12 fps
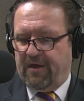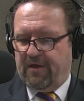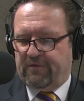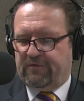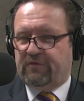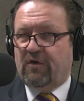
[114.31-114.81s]

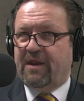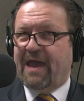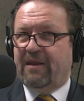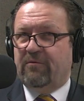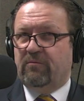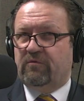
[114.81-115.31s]
Scott
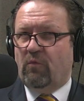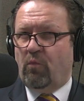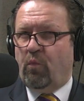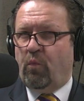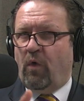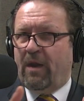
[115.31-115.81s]
Adams,
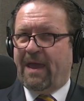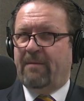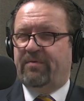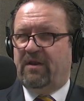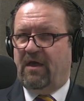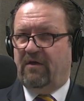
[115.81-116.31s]
what
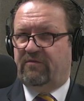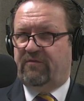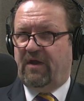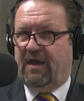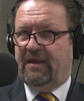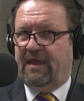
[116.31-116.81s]
happened last
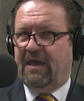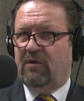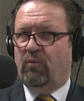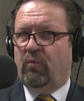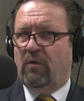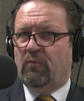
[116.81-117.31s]
Friday
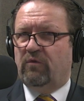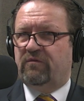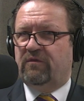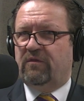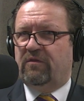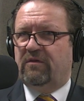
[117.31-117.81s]
and what
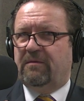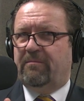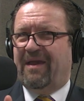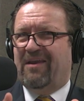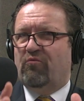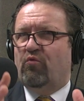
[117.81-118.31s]
was the
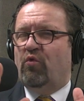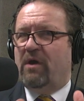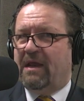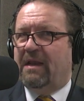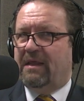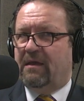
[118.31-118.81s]
debate
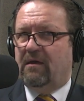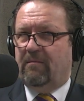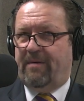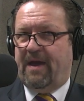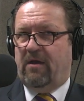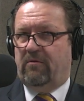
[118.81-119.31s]
really
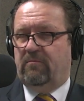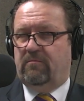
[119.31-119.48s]
about?